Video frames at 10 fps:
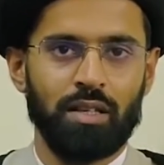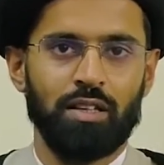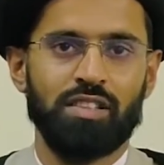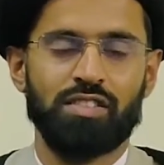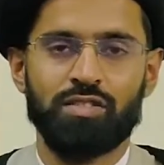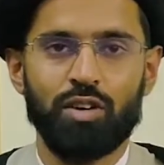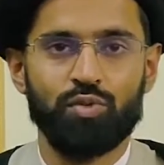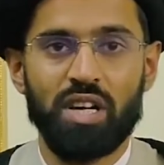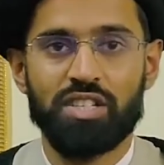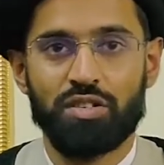this is not
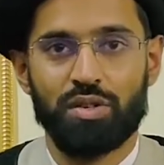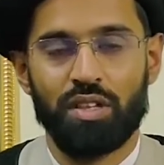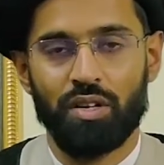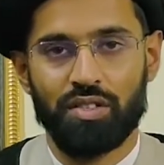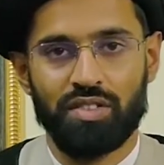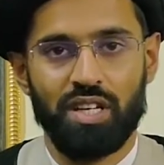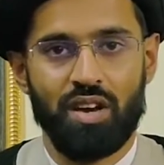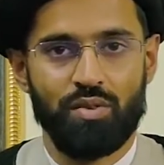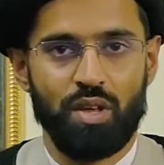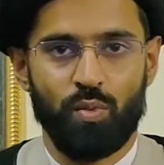related to the third
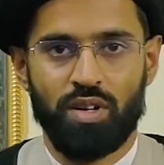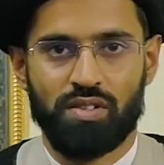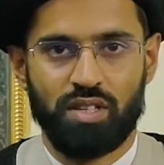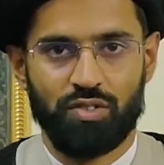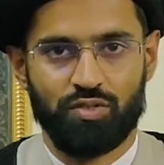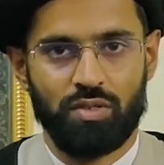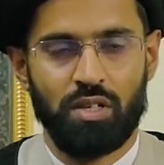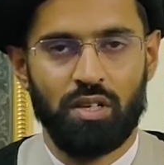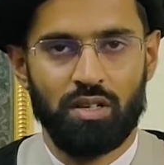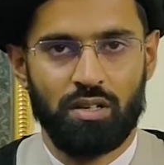scenario that we discussed
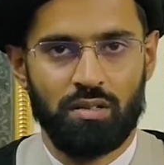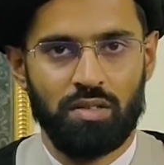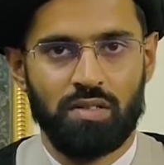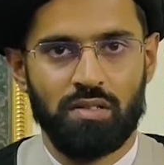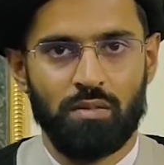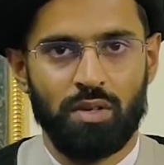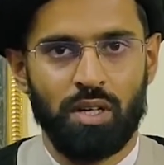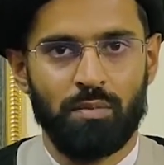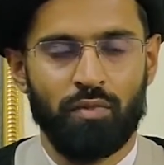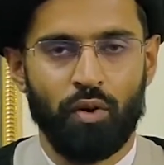just
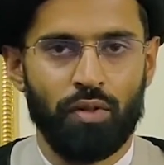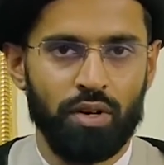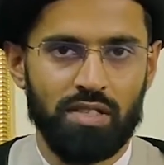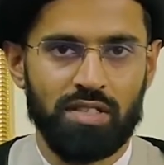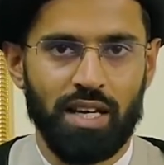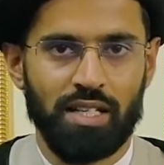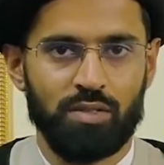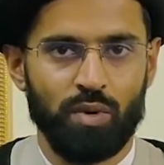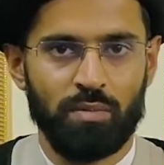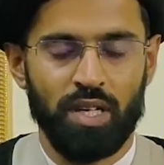before 30
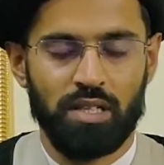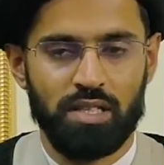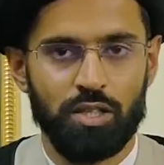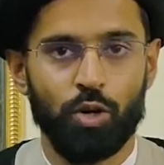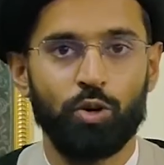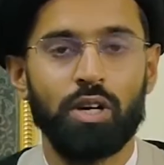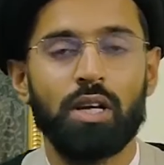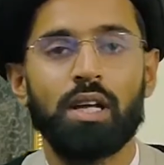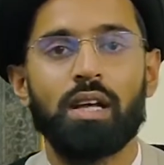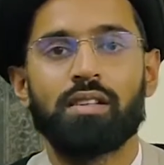seconds, 1 minute. No,
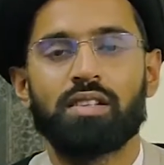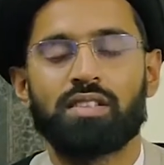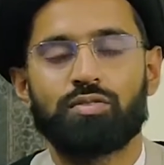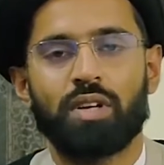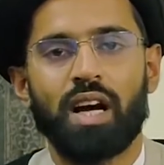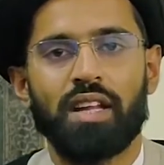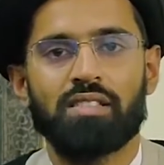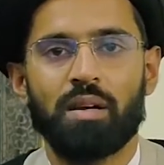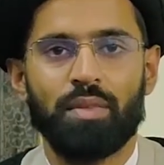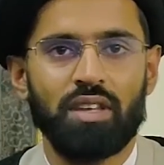this is regarding
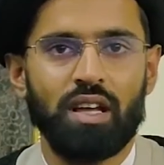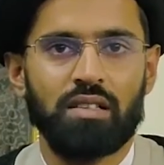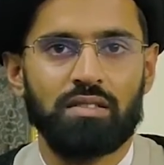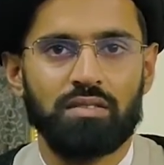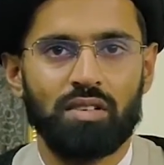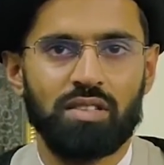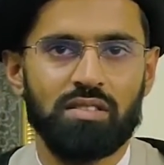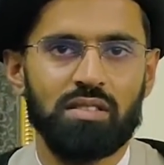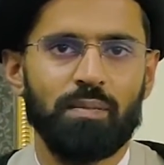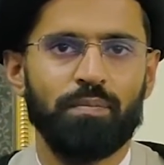something else. This
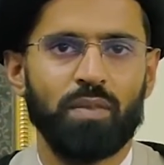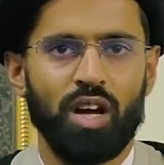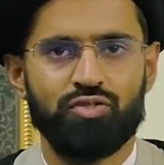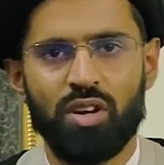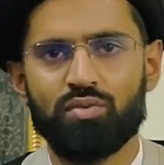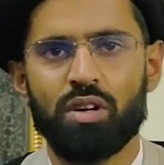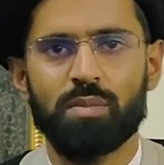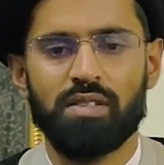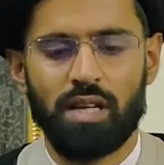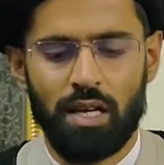is a general
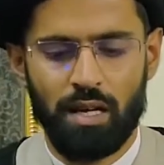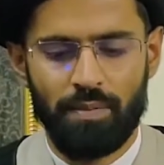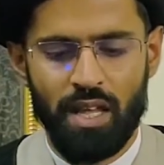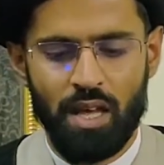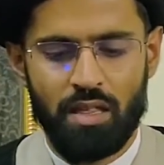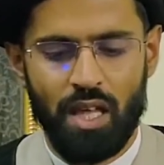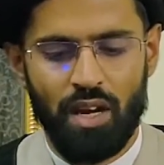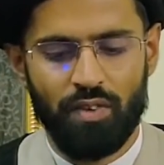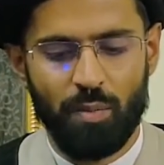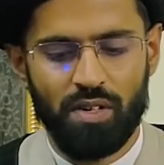mas'ala, that
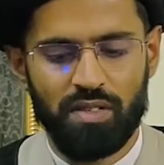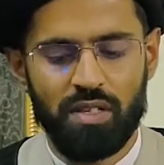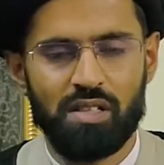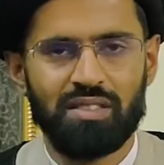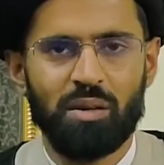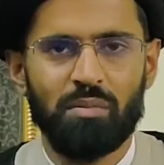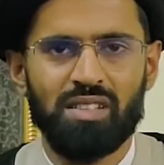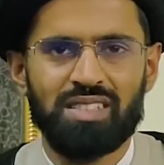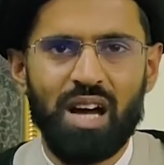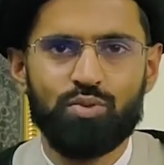if a person is
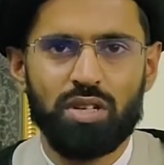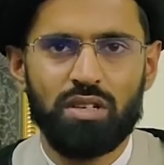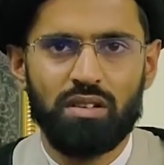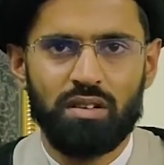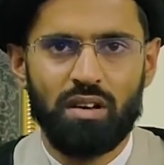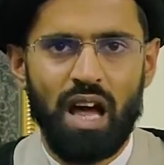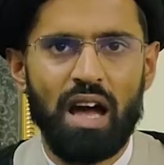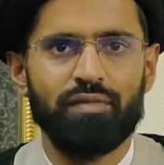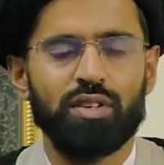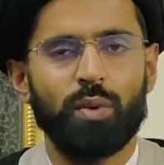doubting
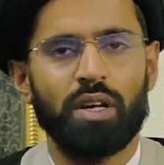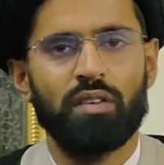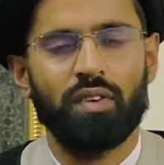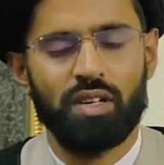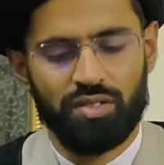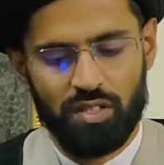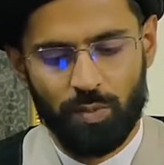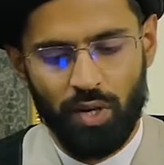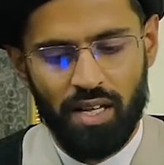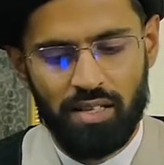after when he finishes
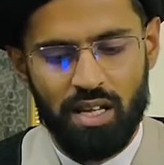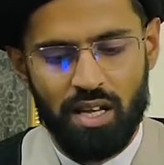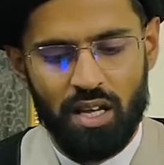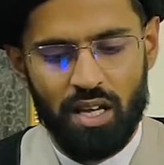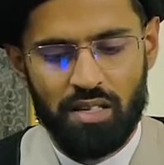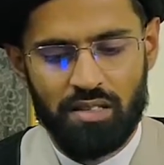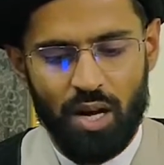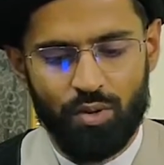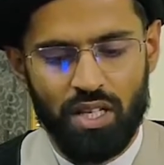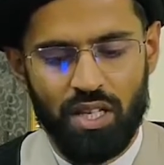prayers, he is
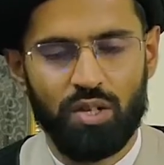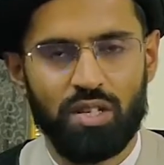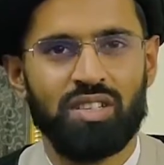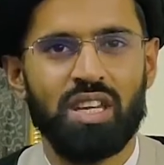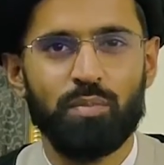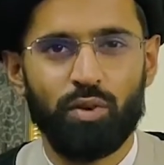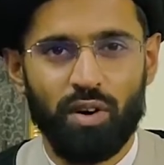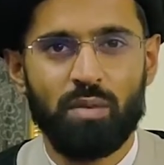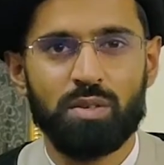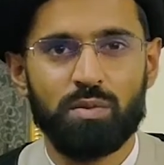doubting that did he
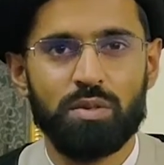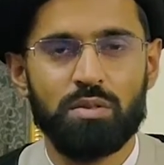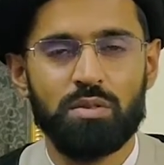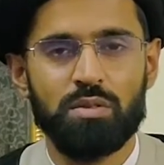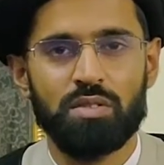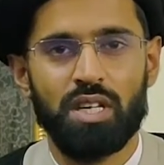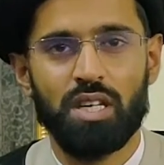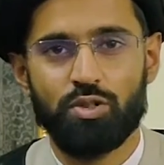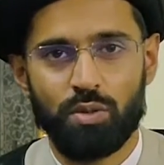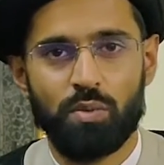perform the wudu, did he
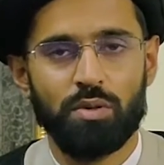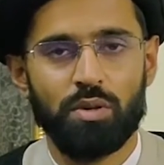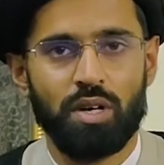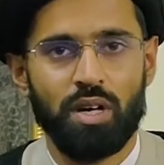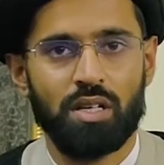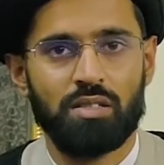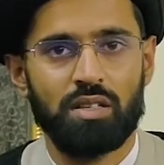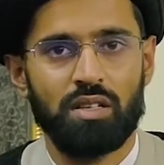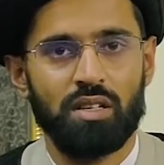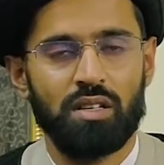took wudu or not,
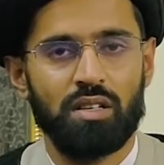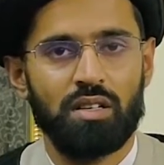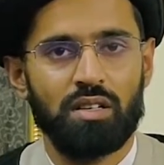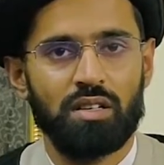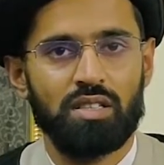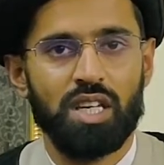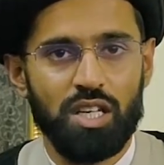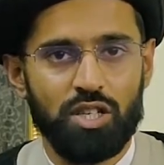did he